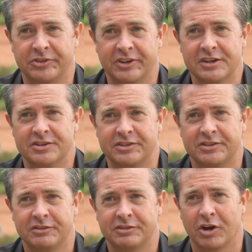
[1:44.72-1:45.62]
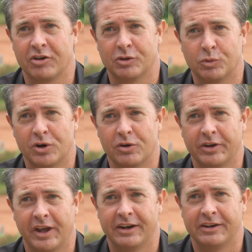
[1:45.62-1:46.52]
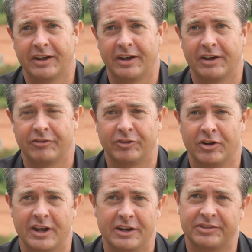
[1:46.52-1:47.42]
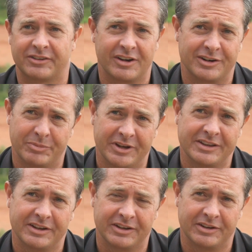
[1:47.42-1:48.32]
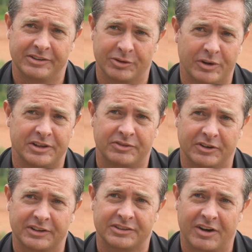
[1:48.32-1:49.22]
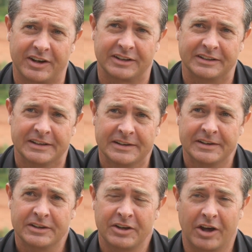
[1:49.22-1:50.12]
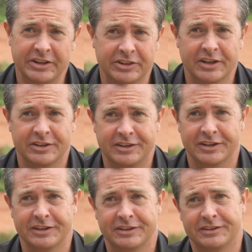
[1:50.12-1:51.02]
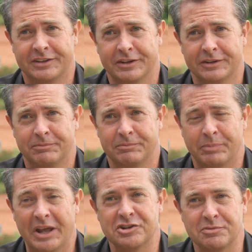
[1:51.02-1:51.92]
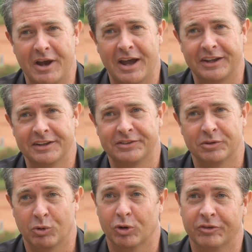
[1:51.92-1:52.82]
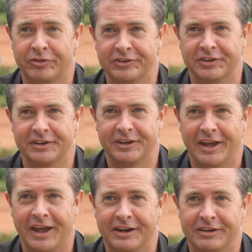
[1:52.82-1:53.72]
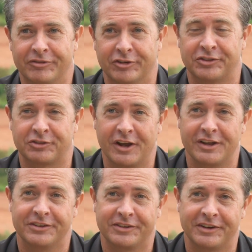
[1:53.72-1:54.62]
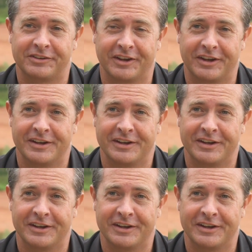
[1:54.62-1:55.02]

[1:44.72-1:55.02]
prestigious show in the world, and for any Australian to be there is always very exciting. I think that the benchmark is the Royal visit, and for Australians that's